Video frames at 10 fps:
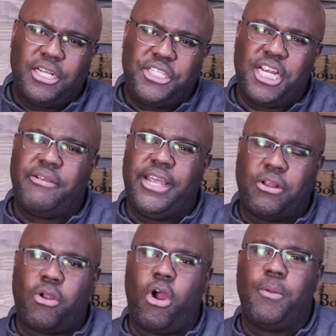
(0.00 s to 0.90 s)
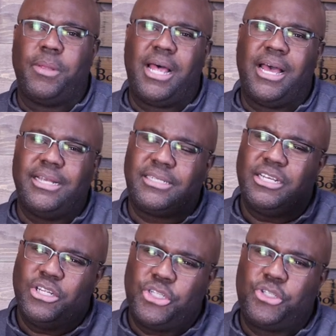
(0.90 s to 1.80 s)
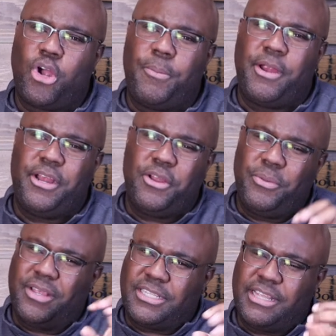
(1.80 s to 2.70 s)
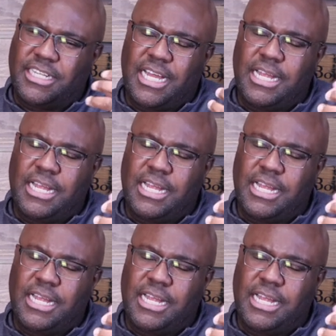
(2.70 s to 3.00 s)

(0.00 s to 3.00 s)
cherry and a caramelized strawberry note that's